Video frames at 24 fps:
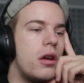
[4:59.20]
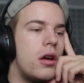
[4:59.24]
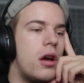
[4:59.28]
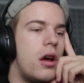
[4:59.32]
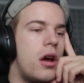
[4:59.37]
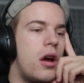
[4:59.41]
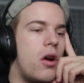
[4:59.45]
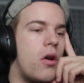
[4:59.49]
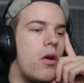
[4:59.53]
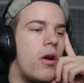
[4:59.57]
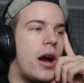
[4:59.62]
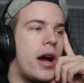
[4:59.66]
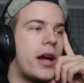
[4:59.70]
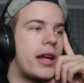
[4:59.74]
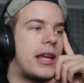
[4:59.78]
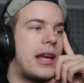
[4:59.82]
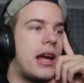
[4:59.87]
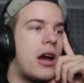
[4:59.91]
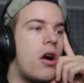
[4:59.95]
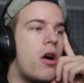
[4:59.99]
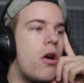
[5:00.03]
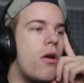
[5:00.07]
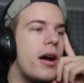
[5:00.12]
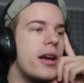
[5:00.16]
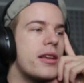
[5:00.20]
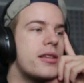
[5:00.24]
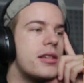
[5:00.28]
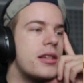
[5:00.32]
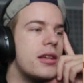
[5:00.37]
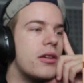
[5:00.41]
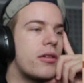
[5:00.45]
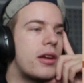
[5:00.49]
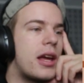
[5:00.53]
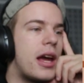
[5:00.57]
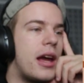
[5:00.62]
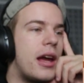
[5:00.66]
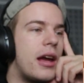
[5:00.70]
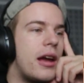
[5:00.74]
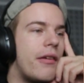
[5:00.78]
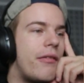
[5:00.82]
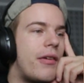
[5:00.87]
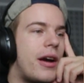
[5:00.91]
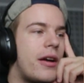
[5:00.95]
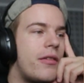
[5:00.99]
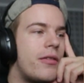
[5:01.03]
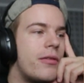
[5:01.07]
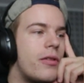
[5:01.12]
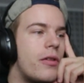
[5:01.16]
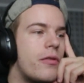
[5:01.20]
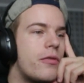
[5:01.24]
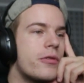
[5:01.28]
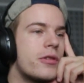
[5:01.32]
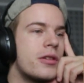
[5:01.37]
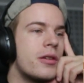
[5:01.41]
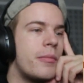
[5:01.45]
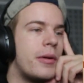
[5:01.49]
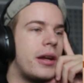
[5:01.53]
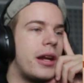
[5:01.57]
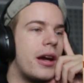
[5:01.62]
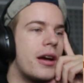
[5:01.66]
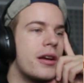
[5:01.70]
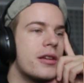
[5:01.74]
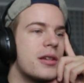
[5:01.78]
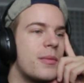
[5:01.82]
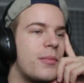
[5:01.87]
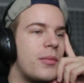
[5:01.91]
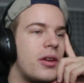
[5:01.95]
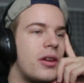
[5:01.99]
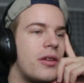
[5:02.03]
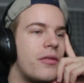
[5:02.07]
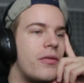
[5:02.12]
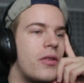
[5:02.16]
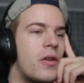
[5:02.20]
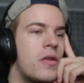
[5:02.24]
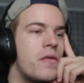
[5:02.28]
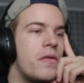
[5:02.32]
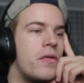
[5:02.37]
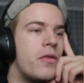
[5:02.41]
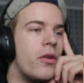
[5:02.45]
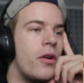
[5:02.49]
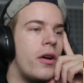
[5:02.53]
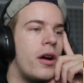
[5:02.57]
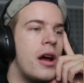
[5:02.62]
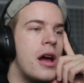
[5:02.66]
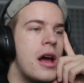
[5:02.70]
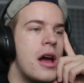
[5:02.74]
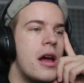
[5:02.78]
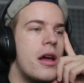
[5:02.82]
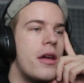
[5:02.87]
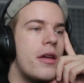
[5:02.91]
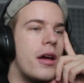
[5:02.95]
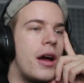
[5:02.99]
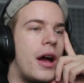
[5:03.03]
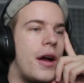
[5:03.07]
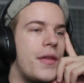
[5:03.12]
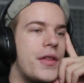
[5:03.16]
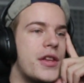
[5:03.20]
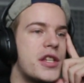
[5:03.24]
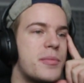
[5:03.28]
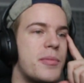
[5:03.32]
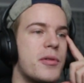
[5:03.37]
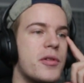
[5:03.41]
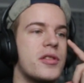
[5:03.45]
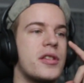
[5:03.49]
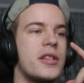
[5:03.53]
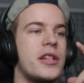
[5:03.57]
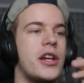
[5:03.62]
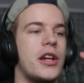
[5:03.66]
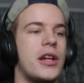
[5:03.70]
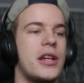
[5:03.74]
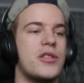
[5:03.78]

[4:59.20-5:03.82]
Oh, I, oh, I see. Okay, if I had to vote for somebody else, I'm gonna vote for uh, this person here.